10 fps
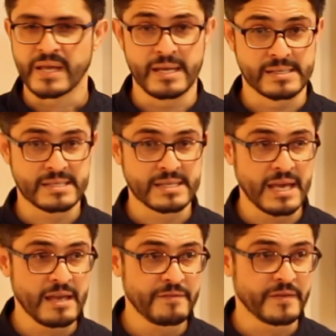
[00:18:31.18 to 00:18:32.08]
He's
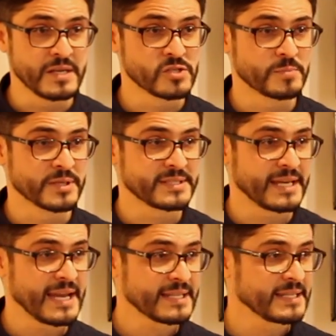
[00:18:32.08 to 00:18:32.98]
safe, he's
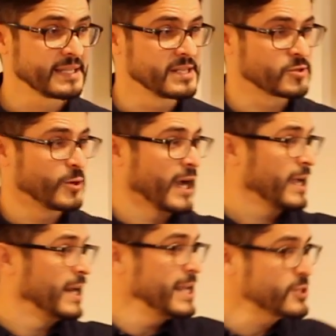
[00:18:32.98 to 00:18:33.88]
protected, he's
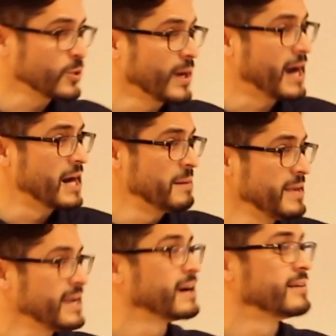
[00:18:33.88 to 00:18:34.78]
got a little
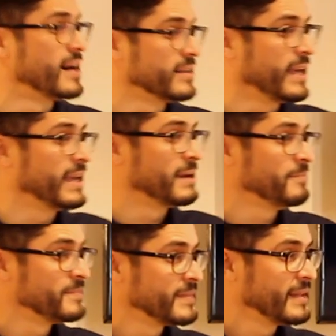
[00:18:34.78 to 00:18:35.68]
army around
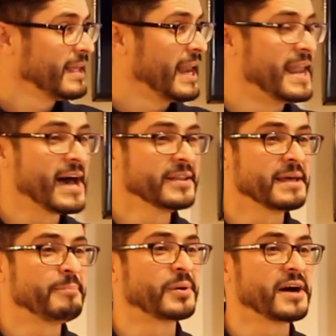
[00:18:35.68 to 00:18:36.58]
him. Now
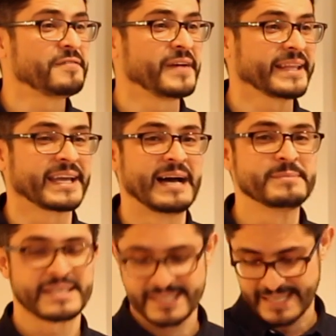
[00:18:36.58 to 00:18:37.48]
the prophet
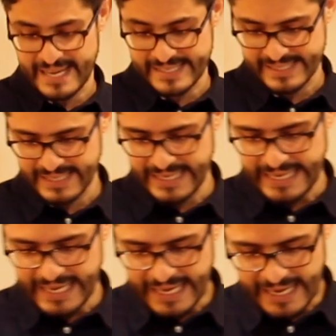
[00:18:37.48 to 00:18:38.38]
comes and says,
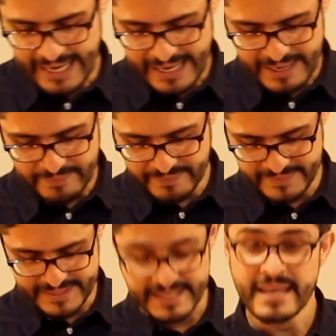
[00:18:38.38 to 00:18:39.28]

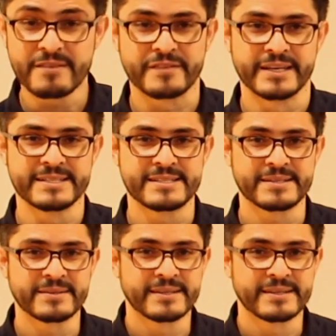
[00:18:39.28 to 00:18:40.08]
David,